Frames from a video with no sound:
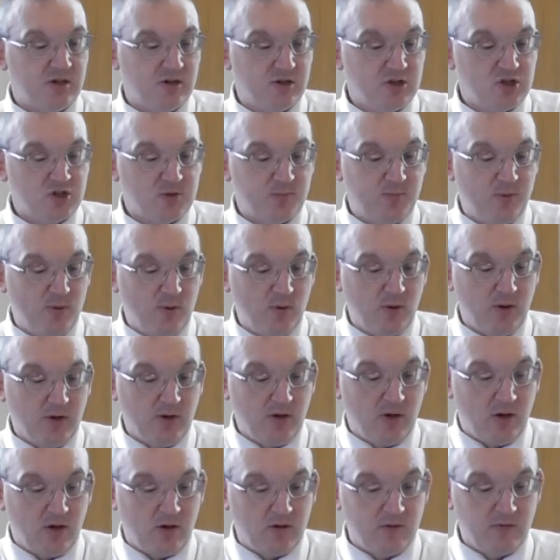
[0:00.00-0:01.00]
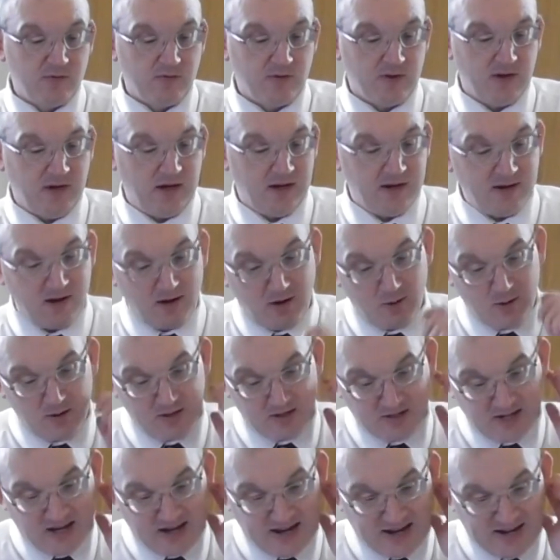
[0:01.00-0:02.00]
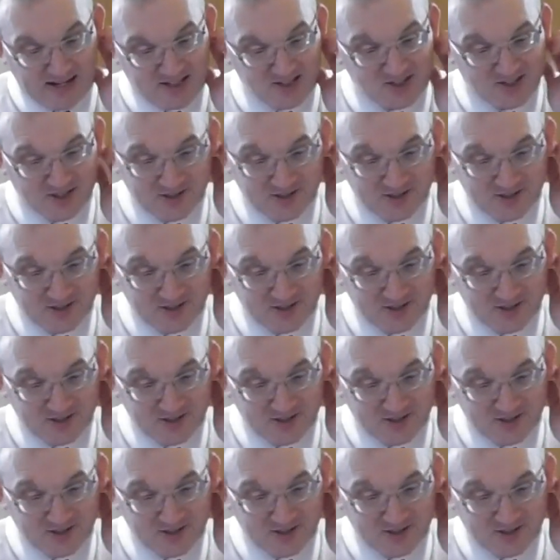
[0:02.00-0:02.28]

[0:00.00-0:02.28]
spoken of in our text,